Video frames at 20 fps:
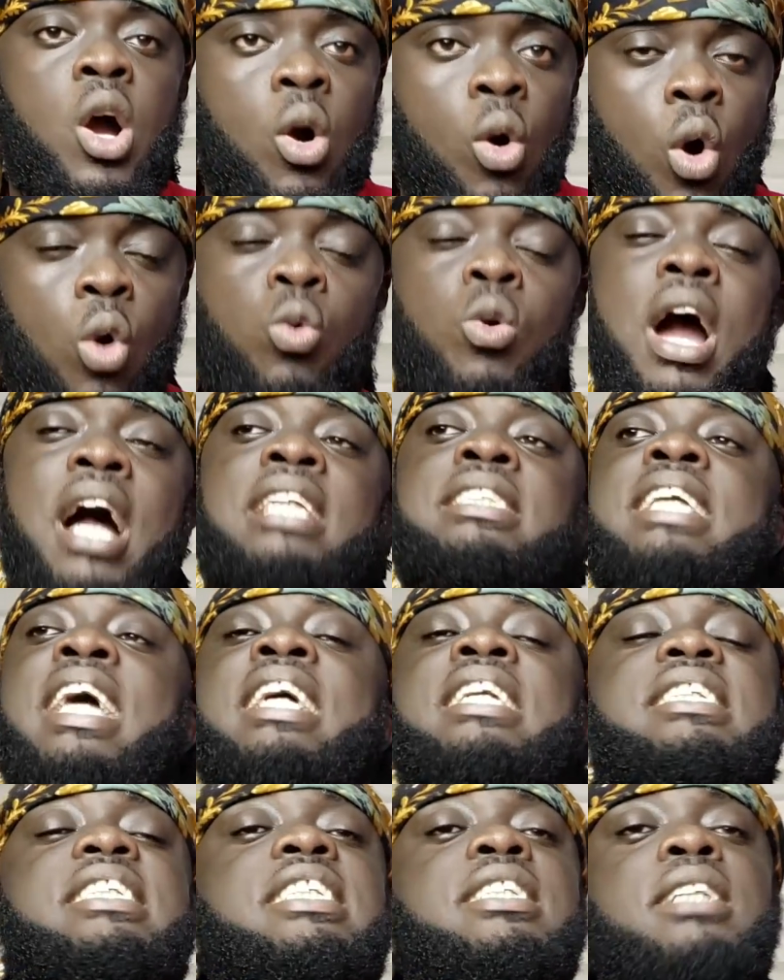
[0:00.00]
Oh,
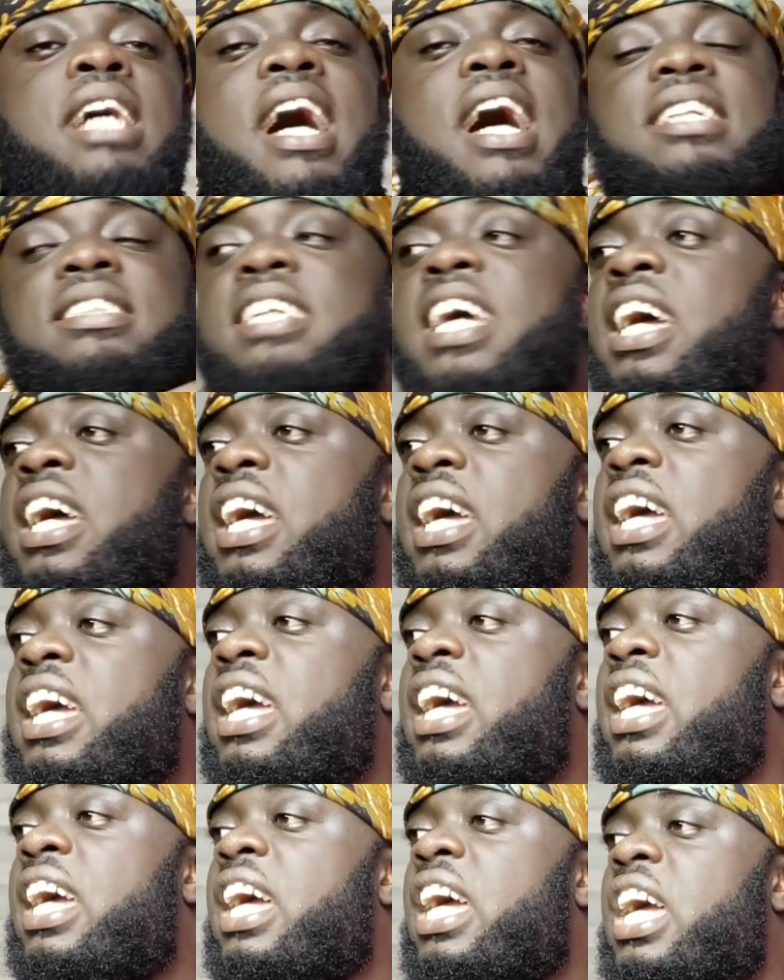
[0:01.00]
attention,
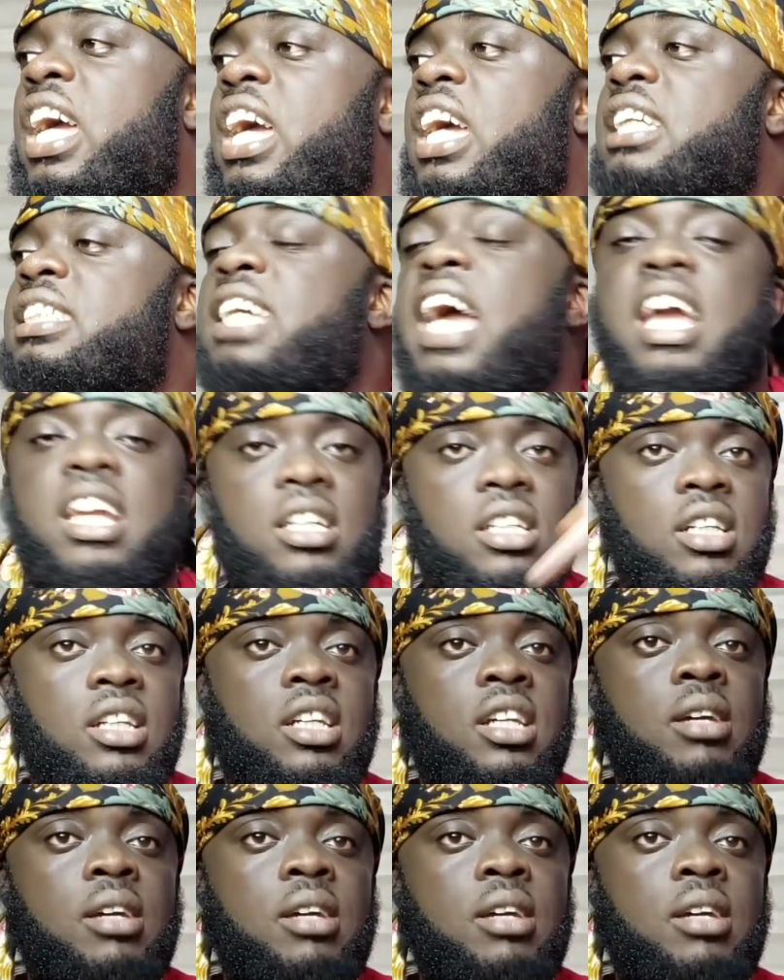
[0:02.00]
attention.